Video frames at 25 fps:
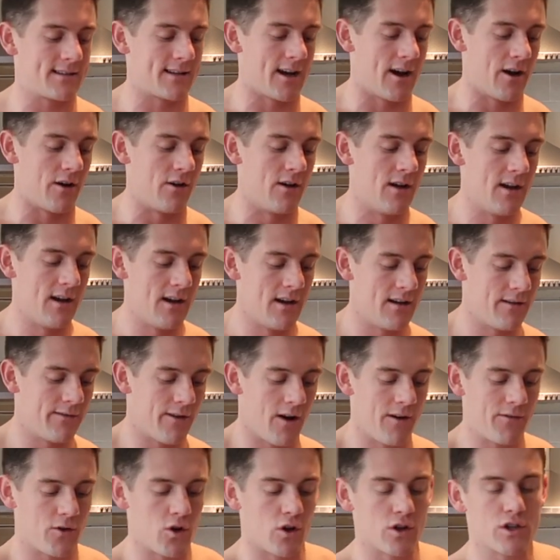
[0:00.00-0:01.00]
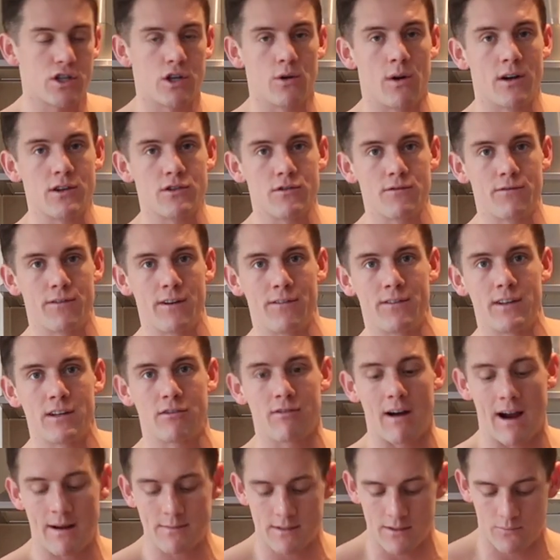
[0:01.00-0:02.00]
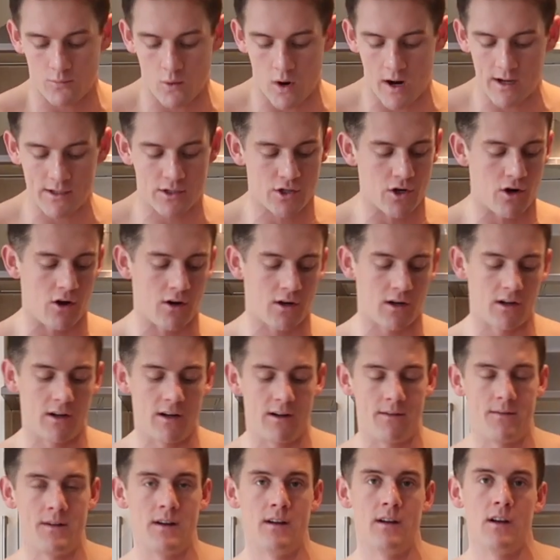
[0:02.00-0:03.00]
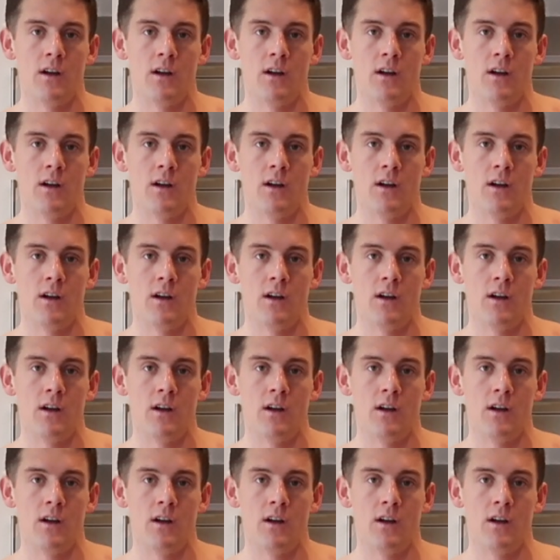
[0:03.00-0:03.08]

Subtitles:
So if I've got 250 grams of white chocolate,